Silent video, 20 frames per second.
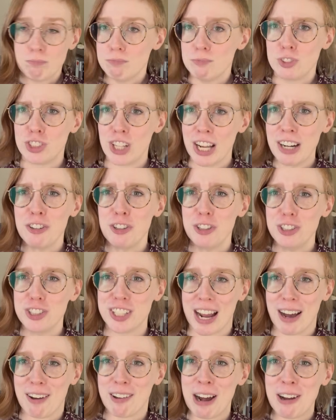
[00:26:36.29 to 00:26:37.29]
General
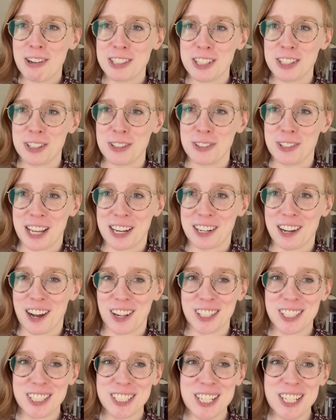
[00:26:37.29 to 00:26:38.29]
shout out to Suzanne
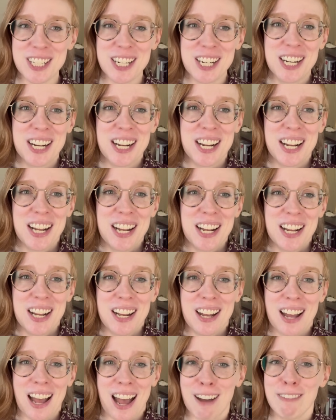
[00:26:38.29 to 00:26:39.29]
Collins here.
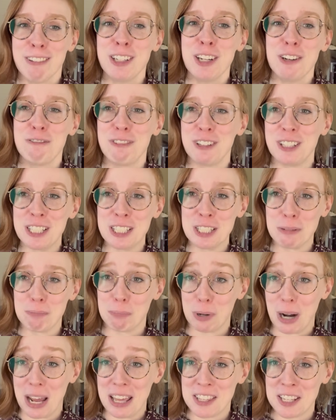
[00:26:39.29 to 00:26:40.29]
Having your villain's
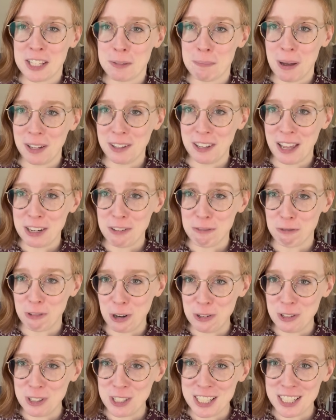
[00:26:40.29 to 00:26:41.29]
breath smell like
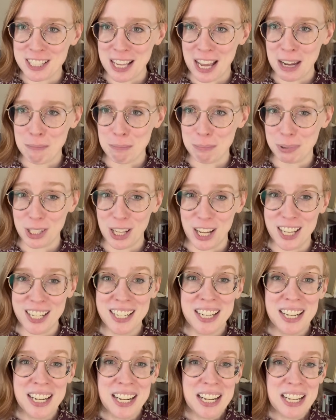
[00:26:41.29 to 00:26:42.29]
roses and
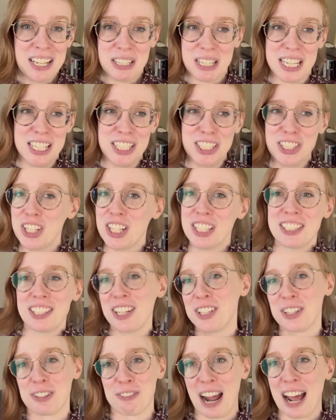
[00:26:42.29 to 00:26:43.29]
blood is just
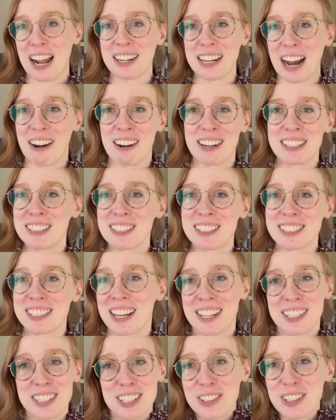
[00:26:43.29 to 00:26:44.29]
such a rad character
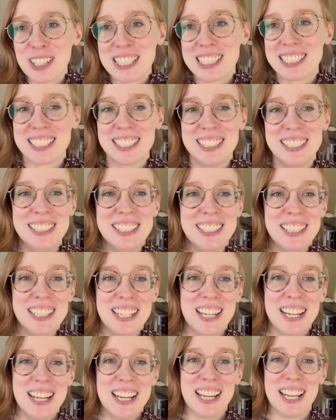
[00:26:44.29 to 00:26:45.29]
design choice.
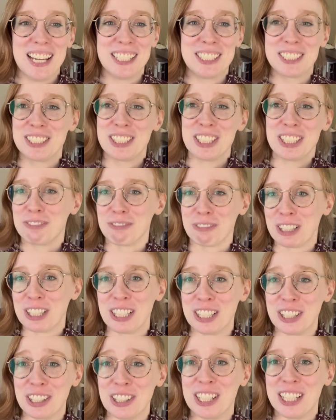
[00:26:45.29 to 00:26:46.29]
It's just
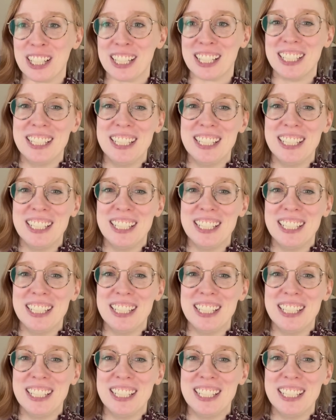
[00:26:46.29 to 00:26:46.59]
really good.